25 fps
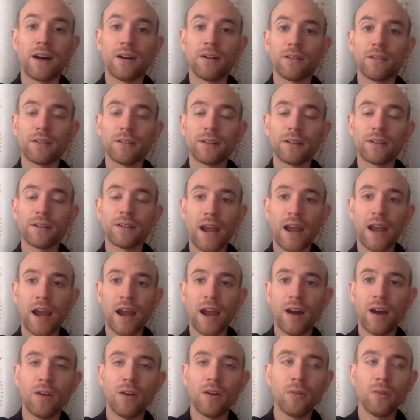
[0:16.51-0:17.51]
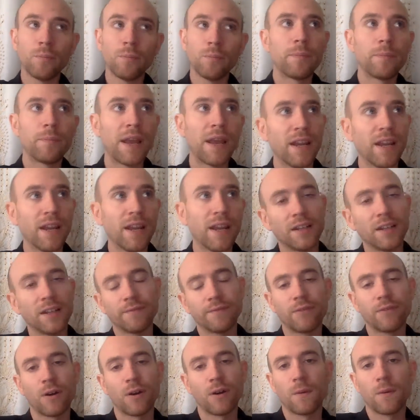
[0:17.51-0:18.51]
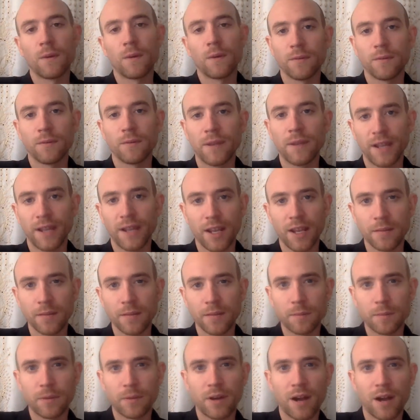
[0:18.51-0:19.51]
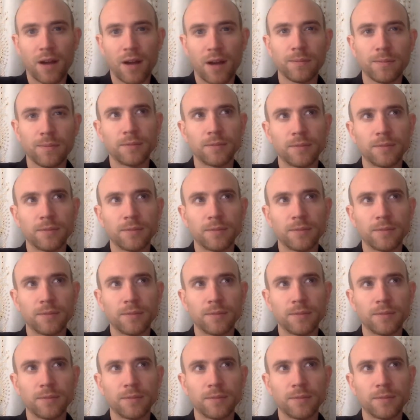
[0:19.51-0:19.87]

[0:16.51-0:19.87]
how paying it forward became a problem.